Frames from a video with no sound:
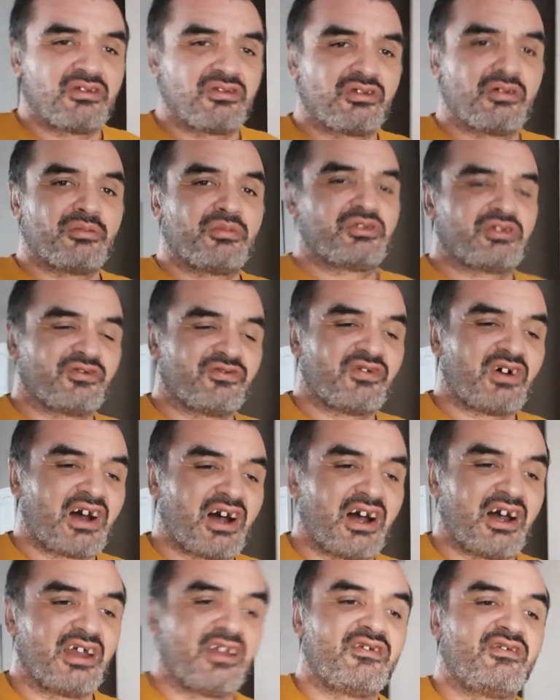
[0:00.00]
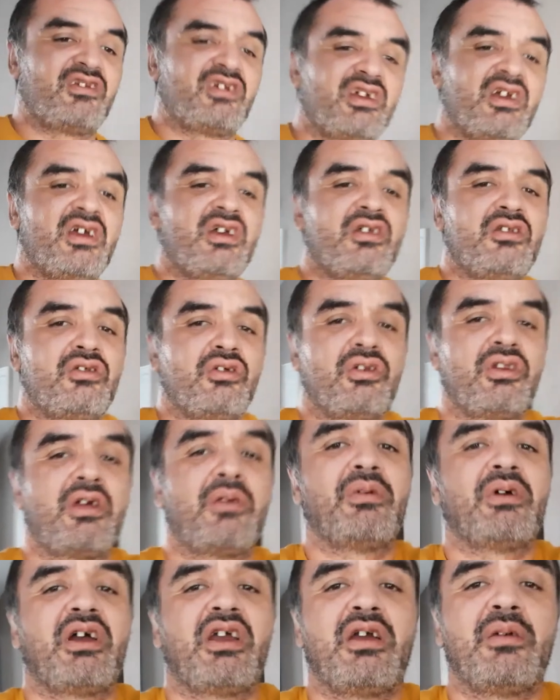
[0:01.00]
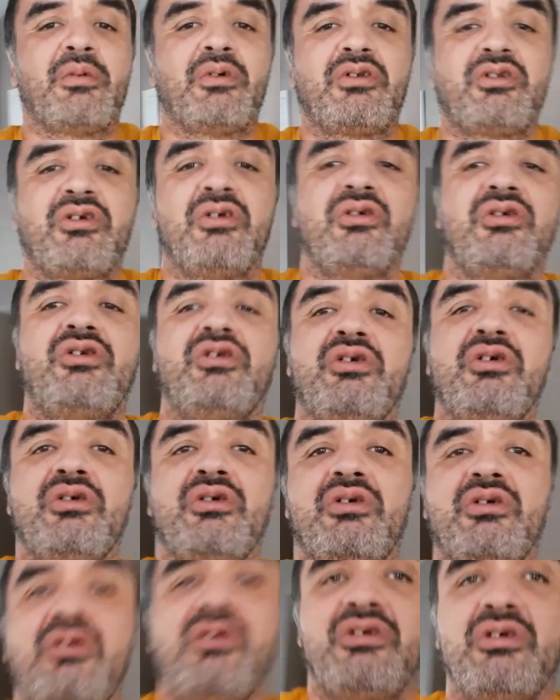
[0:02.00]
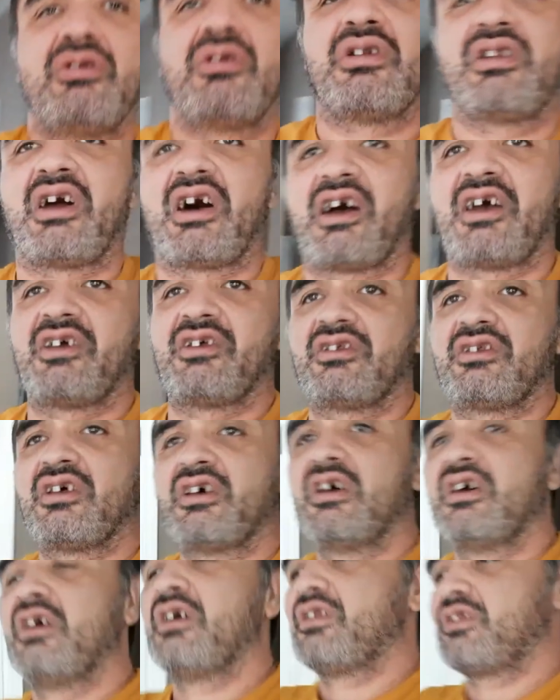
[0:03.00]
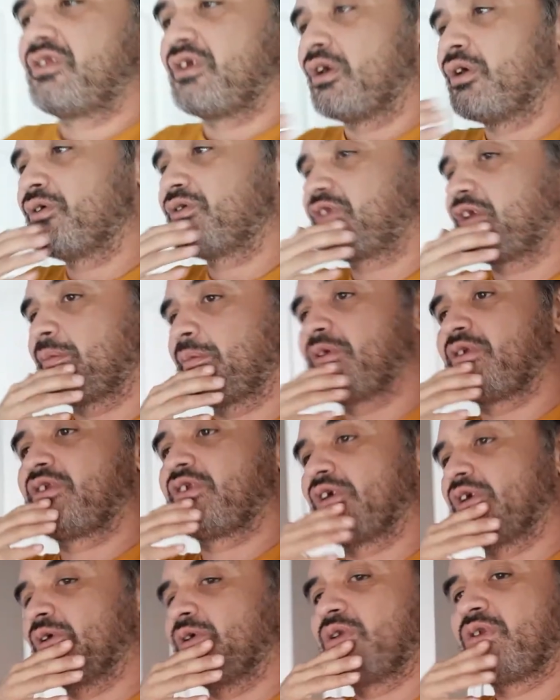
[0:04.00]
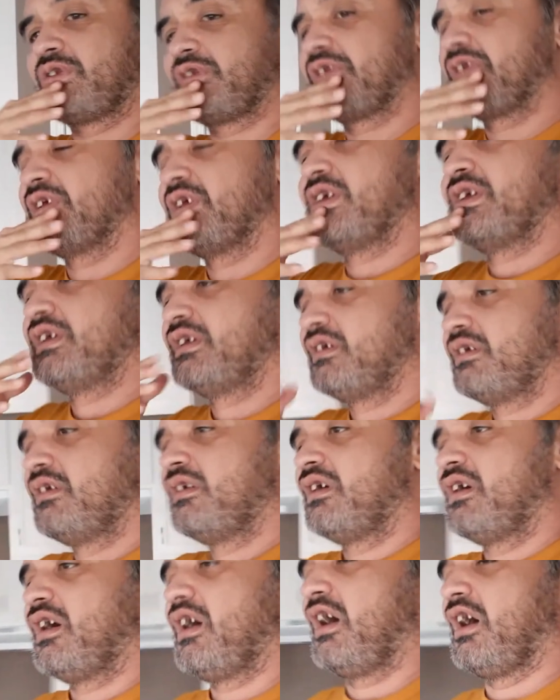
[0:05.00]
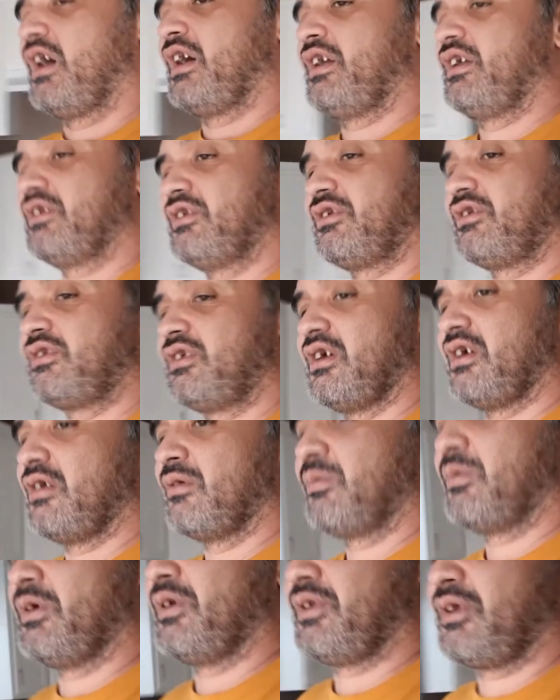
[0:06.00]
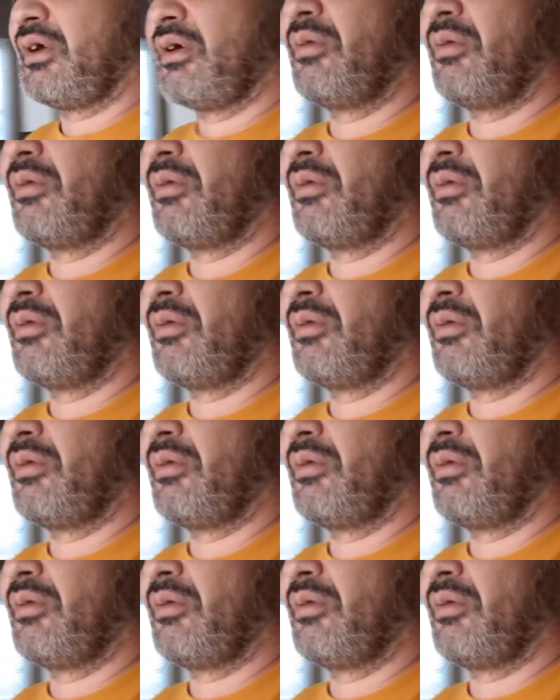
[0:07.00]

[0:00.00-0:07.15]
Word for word: of them survived, so they were able to utilize those episodes uh, instead of what they